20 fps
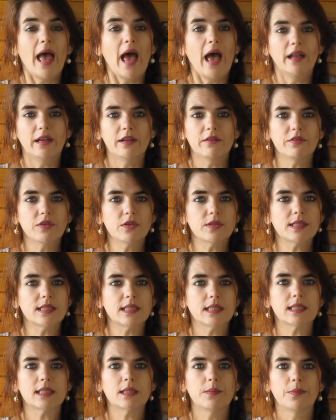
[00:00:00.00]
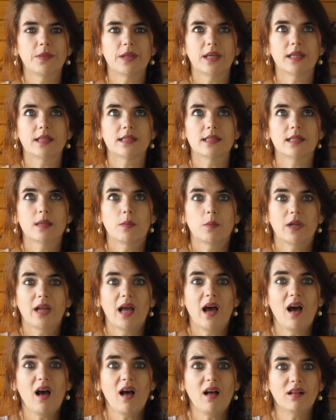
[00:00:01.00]
And if you see something in someone
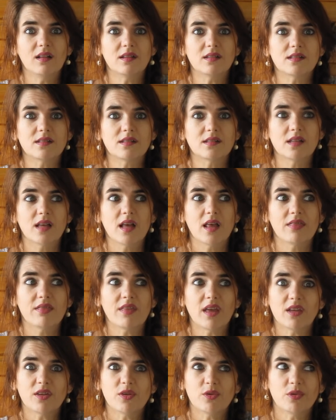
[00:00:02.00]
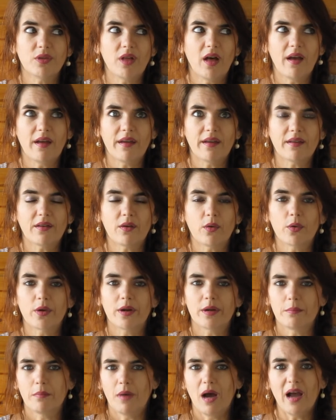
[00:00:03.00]
else that you like or
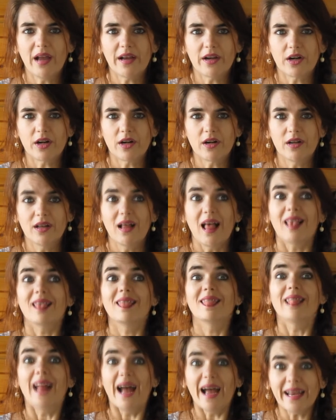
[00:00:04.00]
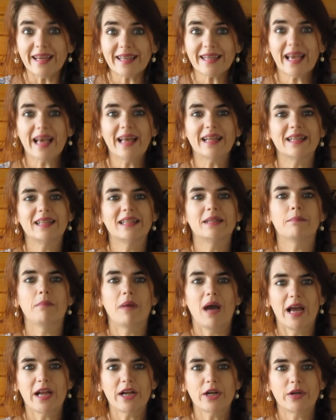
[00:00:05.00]
admire, like and
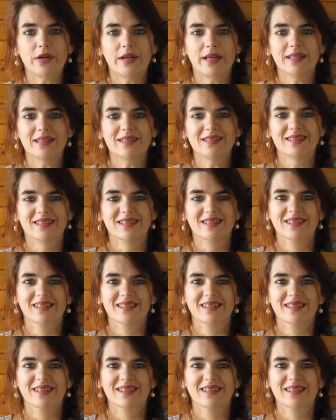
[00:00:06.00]
admire it.